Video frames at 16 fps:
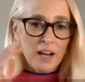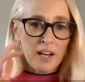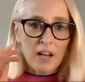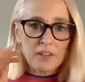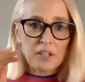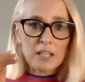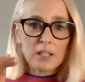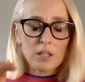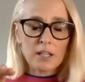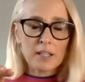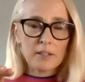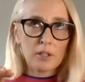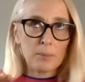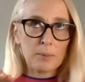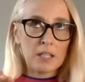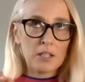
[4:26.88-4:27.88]
I think kind
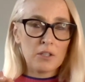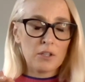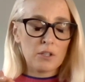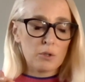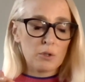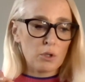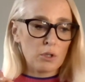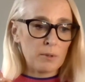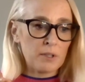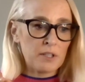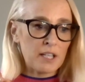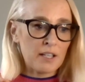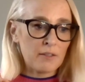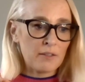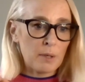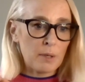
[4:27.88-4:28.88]
of coming into this tournament,
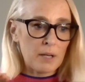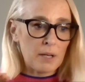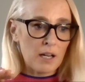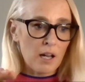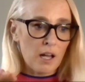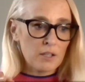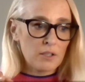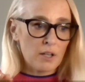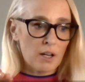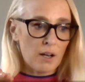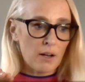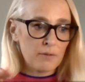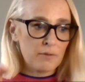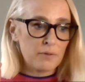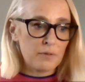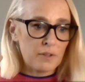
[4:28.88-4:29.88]
Dave, maybe a lot
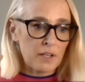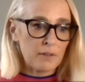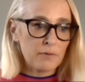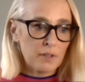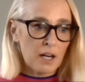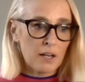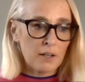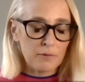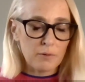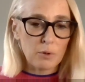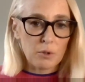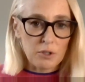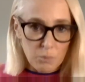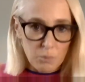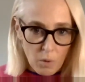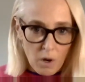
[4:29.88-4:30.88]
of the kind of
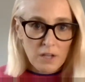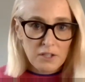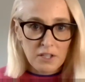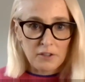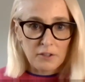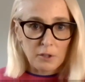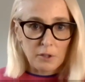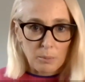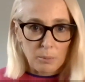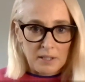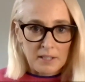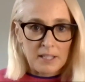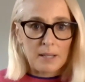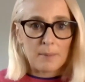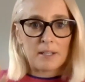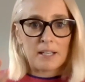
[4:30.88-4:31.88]
focus was on the opening
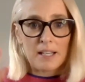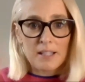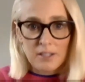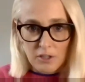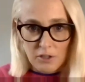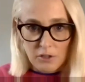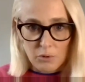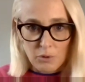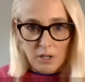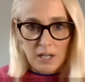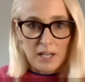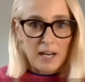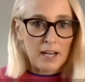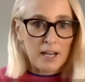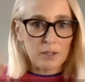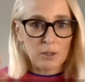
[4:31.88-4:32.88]
game against
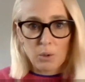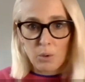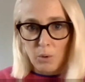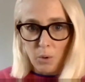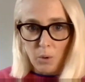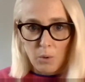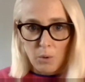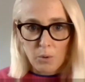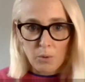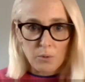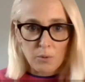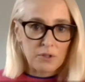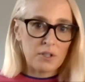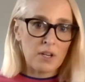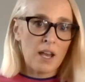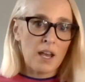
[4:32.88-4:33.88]
Australia,
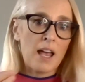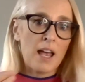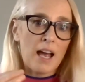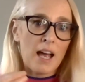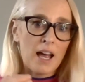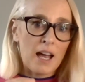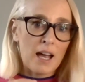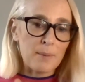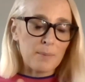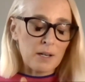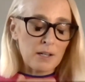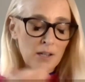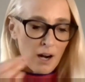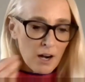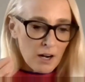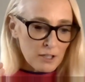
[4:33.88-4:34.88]
co-hosts,
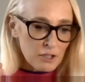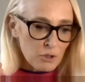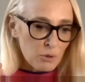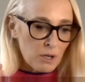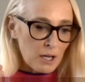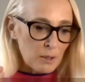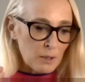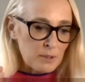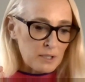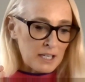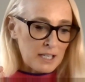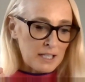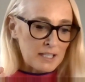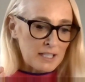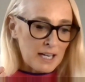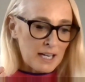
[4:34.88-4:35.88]
large crowd
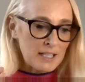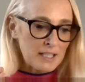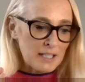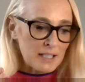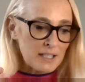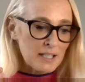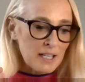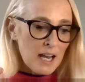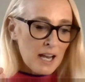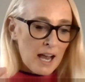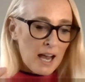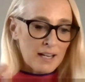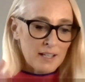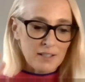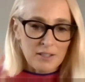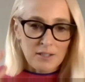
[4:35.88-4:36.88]
in attendance.
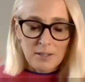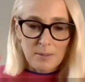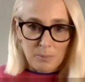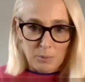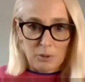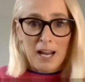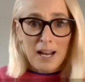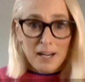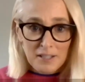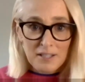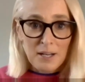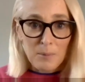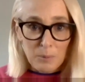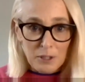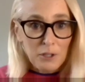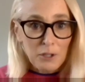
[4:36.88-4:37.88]
But
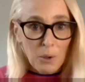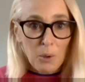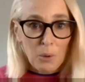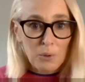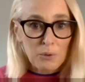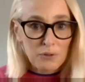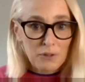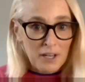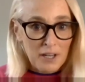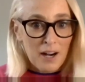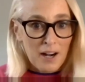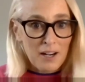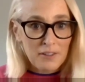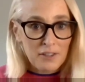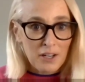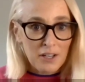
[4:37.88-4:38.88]
Canada, we know they
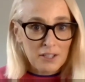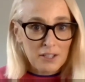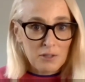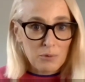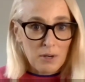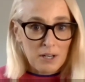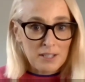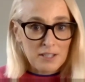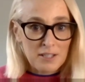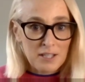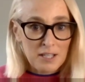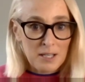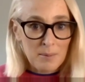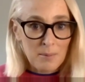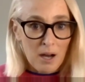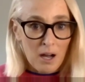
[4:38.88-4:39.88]
are the highest ranked
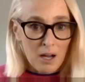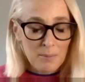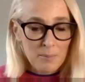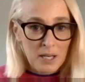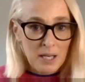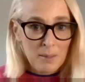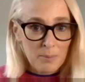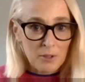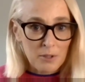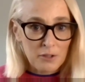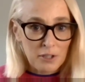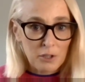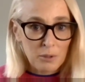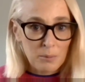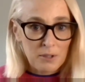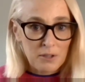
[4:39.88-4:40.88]
team on paper.
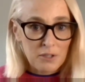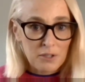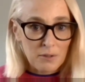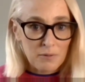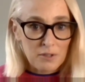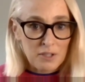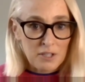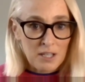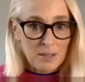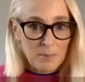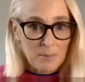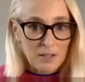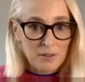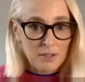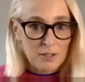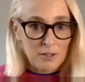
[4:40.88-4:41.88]
They could be the toughest team
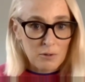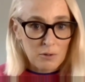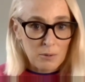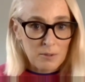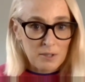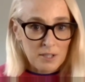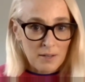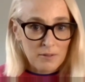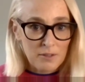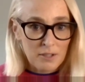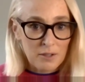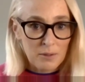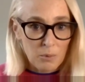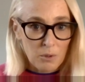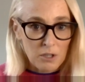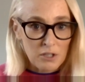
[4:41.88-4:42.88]
in this group, seventh
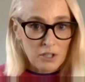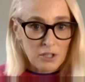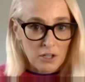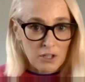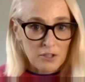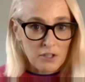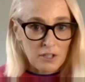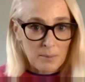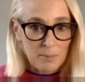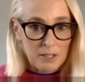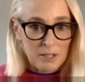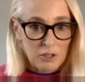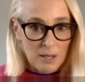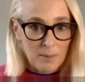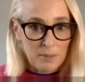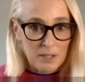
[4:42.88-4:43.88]
in the world, current Olympic
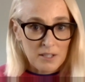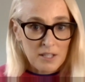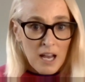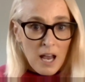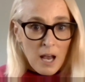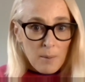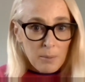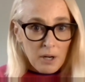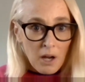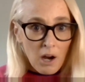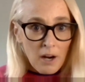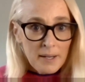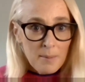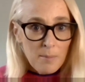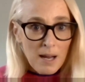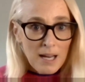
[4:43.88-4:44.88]
champions. But
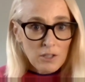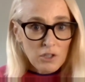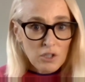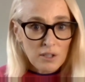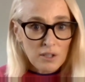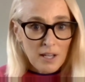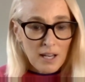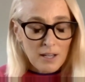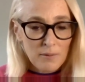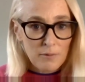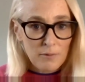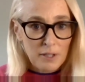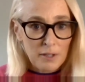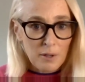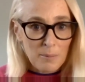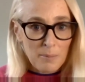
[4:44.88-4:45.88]
I'd imagine that
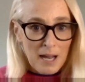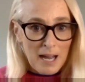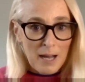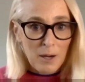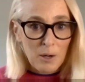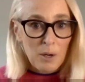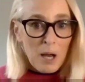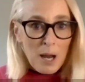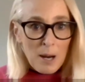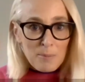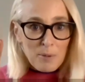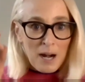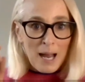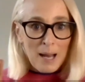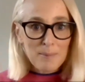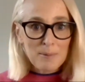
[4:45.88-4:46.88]
Vera Powell,
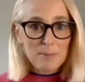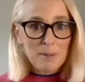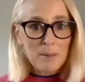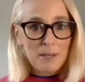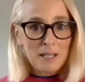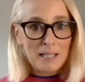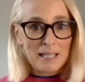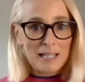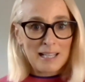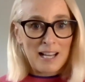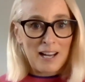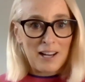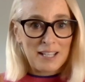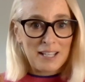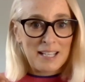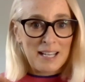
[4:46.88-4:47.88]
perhaps maybe a little
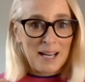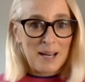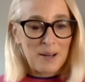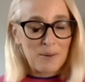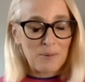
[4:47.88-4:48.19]
like,